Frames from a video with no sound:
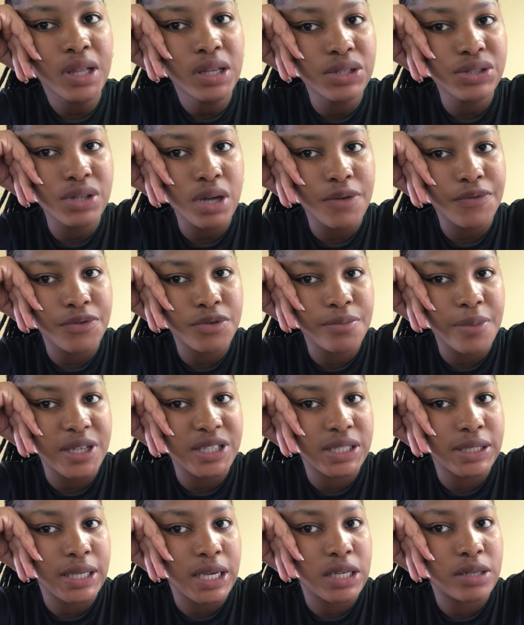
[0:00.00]
staff room. I
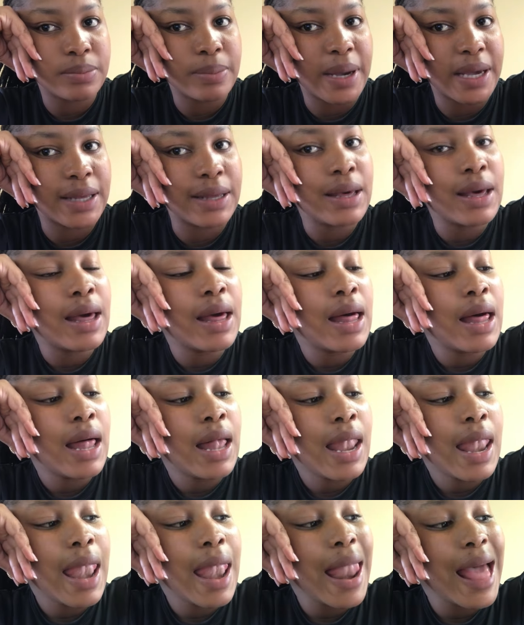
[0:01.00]
just ate my
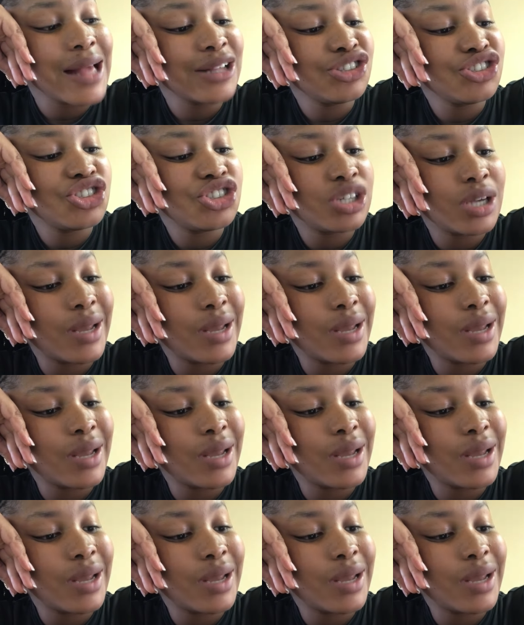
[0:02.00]
lunch,